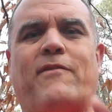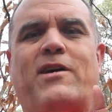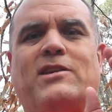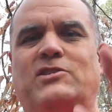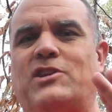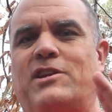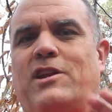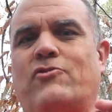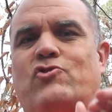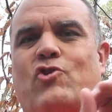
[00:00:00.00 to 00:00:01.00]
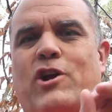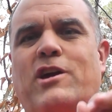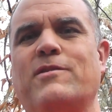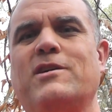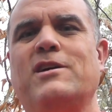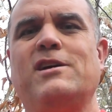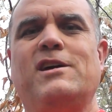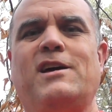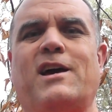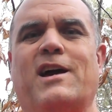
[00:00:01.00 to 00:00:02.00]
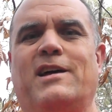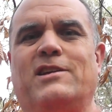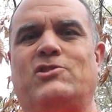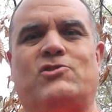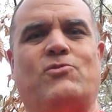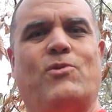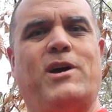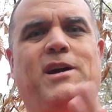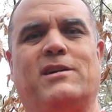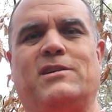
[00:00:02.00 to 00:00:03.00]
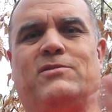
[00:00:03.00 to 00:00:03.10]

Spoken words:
I've got it sitting in a tree, and it's just the way.